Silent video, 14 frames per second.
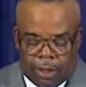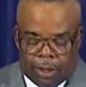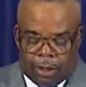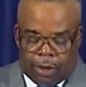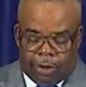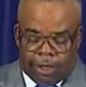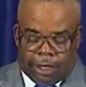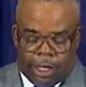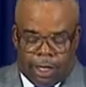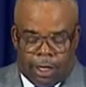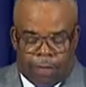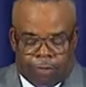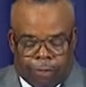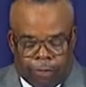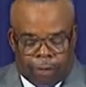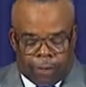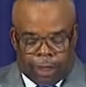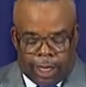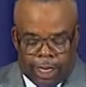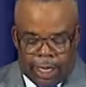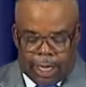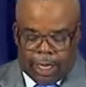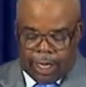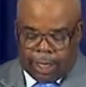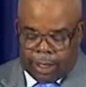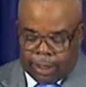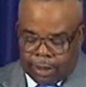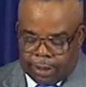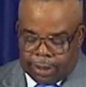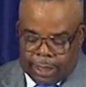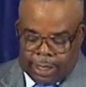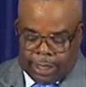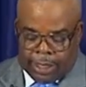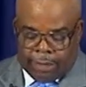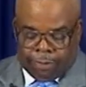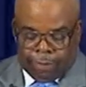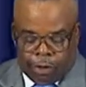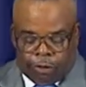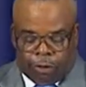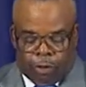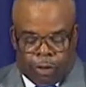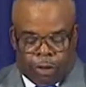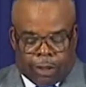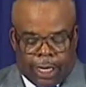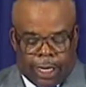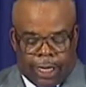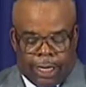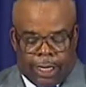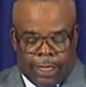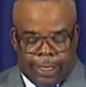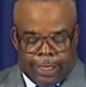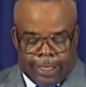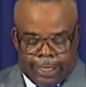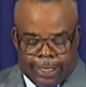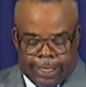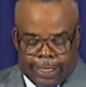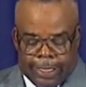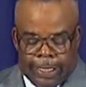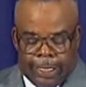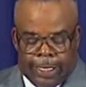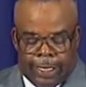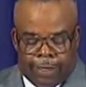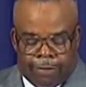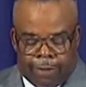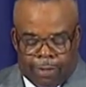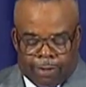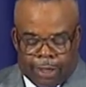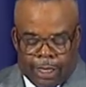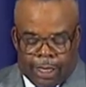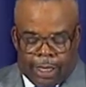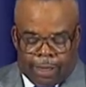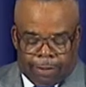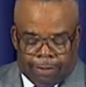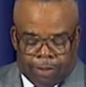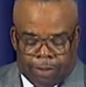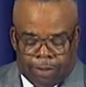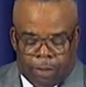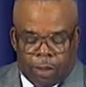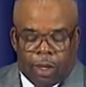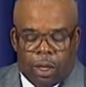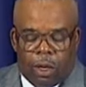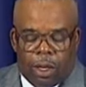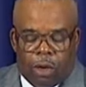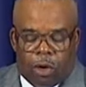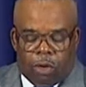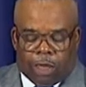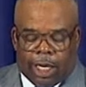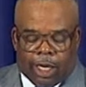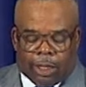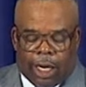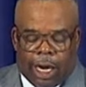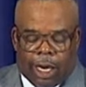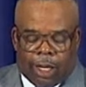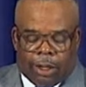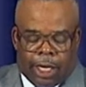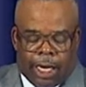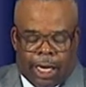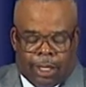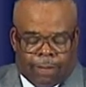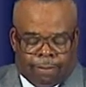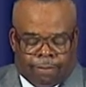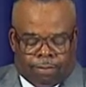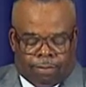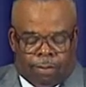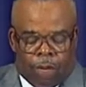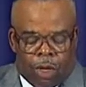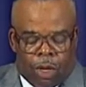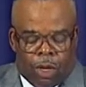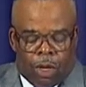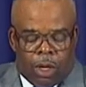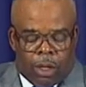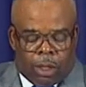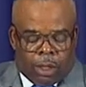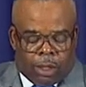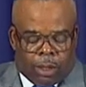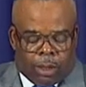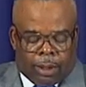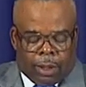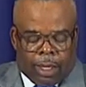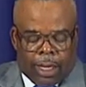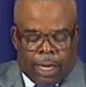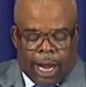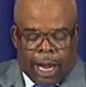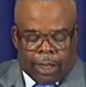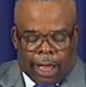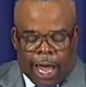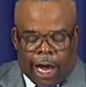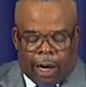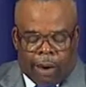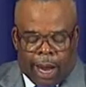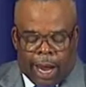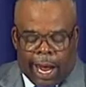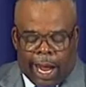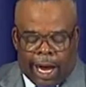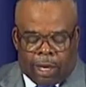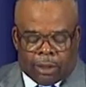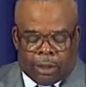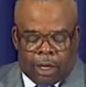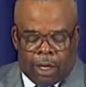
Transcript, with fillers: thirteen and fourteen here. Uh, verse fourteen, fifteen. Who shall tell thee and thy house